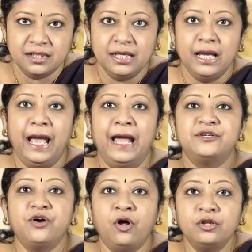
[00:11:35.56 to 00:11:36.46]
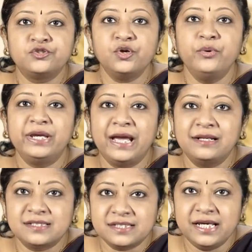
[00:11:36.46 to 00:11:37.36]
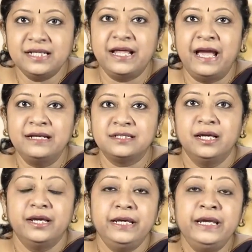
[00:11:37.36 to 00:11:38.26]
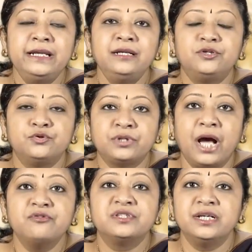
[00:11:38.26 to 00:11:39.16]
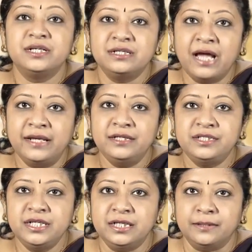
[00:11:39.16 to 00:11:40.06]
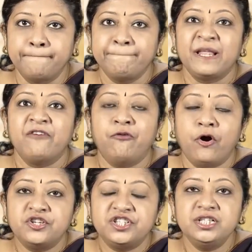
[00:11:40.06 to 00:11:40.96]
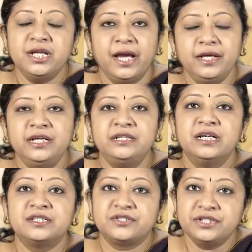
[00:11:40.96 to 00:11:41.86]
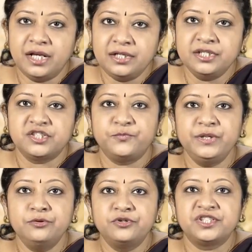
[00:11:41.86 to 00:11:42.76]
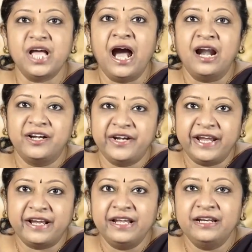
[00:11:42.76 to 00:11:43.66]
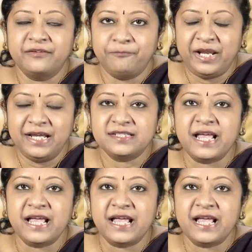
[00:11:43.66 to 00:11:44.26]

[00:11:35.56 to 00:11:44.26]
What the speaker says: And also we can say that in 2019, 49 industrial disputes have taken place